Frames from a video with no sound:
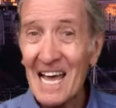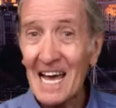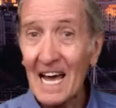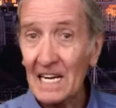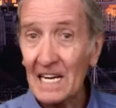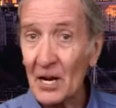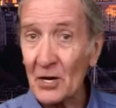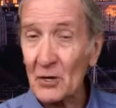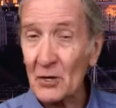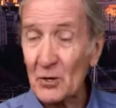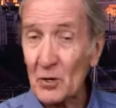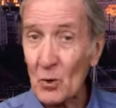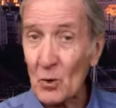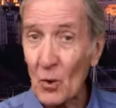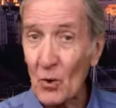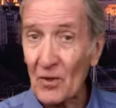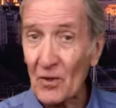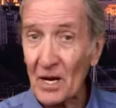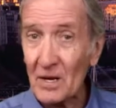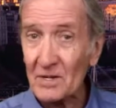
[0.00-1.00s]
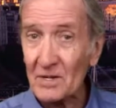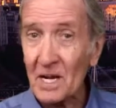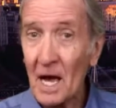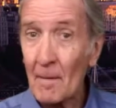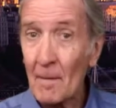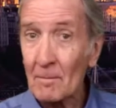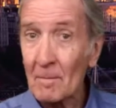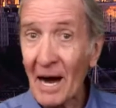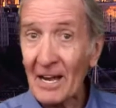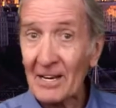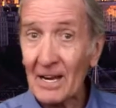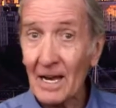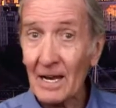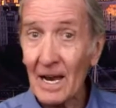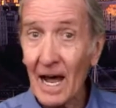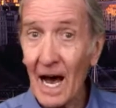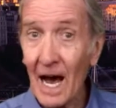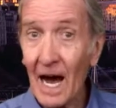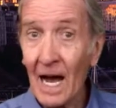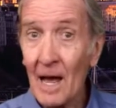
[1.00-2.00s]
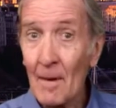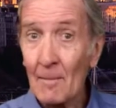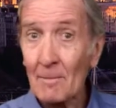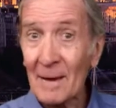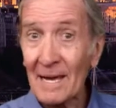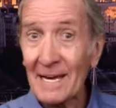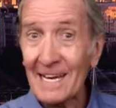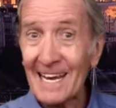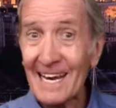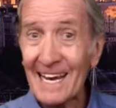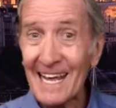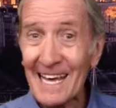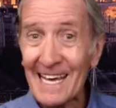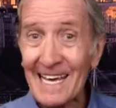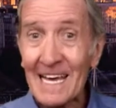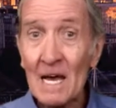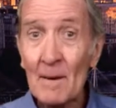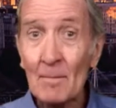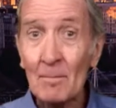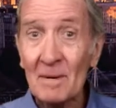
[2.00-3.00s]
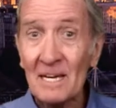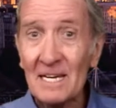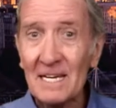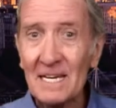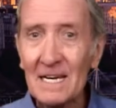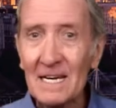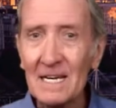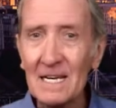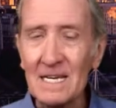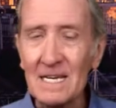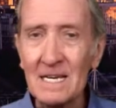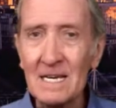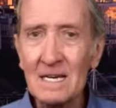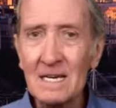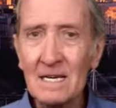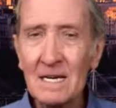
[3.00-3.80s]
Can you do all those? Ma na la, me ne le, mi ni li?